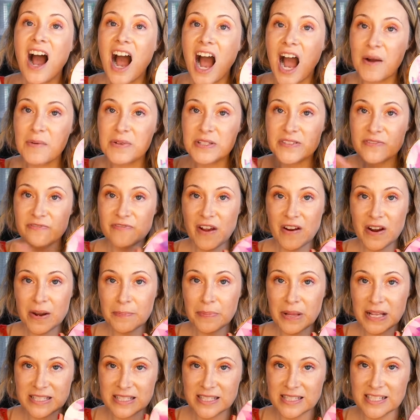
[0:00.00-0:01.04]
I was very
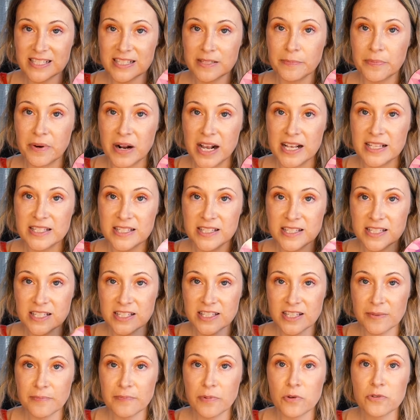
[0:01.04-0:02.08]
pleasantly surprised, and since
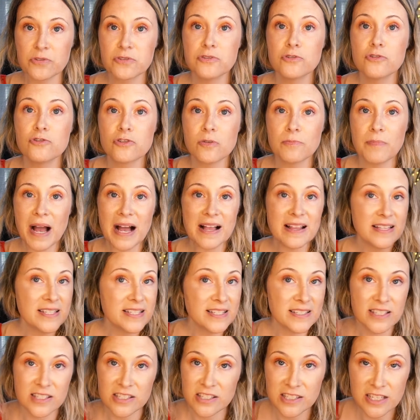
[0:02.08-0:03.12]
they're both neutral palettes,
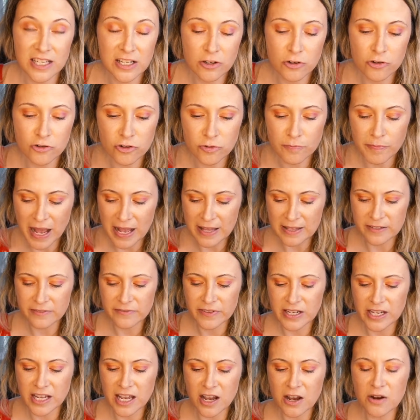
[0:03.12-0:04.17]
and this is a neutral palette
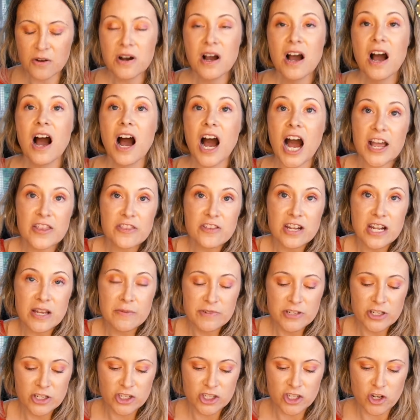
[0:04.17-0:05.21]
video, I thought I
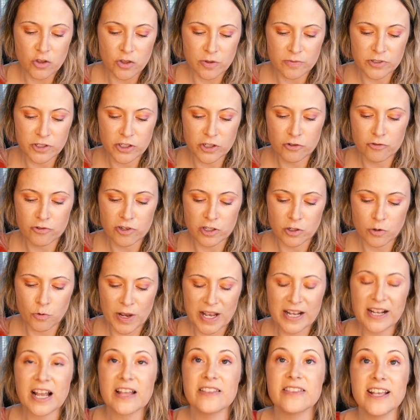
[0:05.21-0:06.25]
would just show them to you real
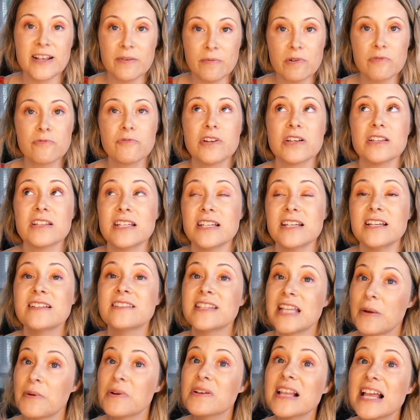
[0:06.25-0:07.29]
quick, and they were
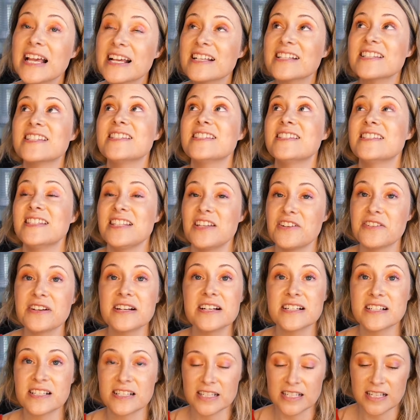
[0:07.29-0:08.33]
like
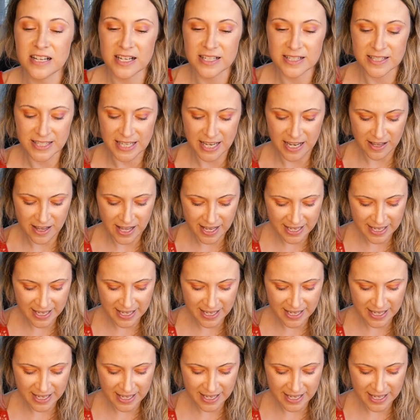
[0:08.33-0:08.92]
seriously on sale.